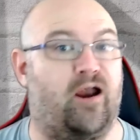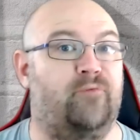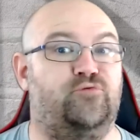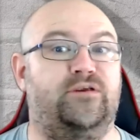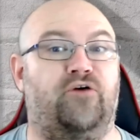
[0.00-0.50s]

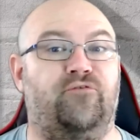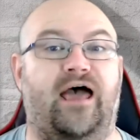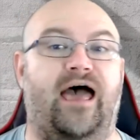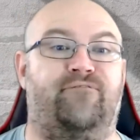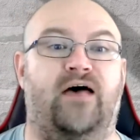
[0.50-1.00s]
perhaps we don't
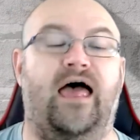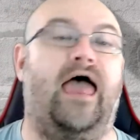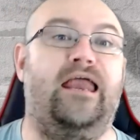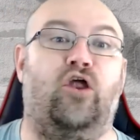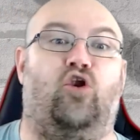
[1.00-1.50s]
have
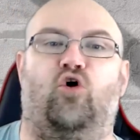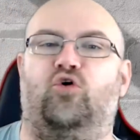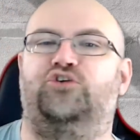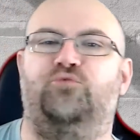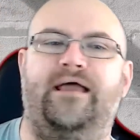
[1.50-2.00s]
a lot
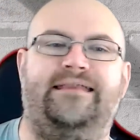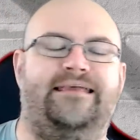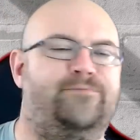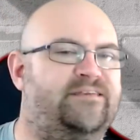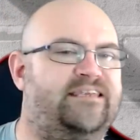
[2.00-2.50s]
longer to
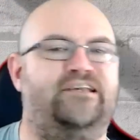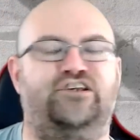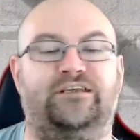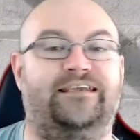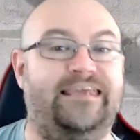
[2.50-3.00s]
wait, as
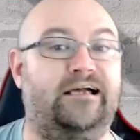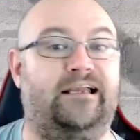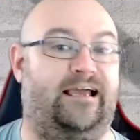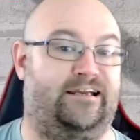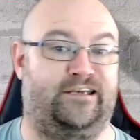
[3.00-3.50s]
potential
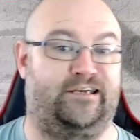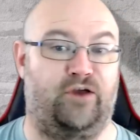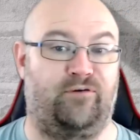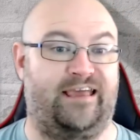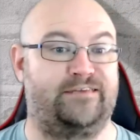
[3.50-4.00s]
legal action,
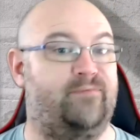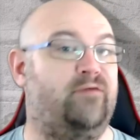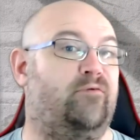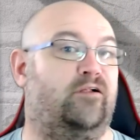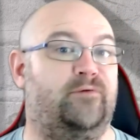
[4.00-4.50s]
no less,
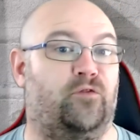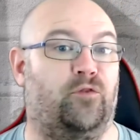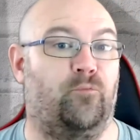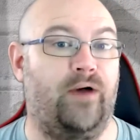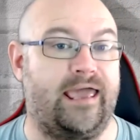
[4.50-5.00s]
may well be
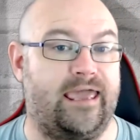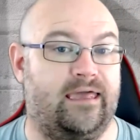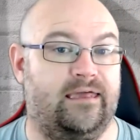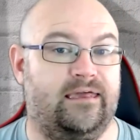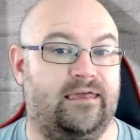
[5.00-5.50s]
on the
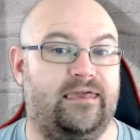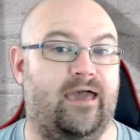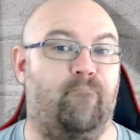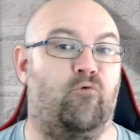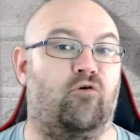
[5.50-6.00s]
way.
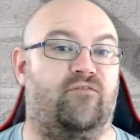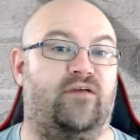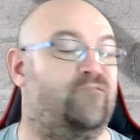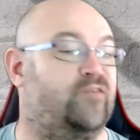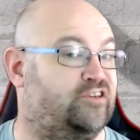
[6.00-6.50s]
Yet more of
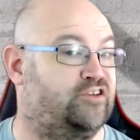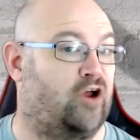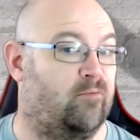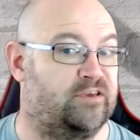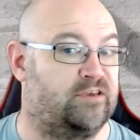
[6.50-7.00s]
it for
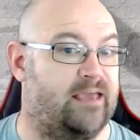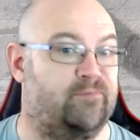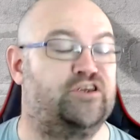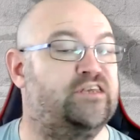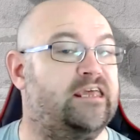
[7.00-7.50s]
Starmer's
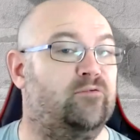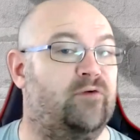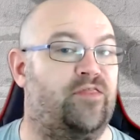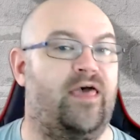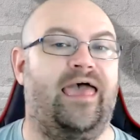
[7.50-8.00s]
Labour to deal
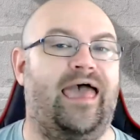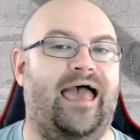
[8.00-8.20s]
with.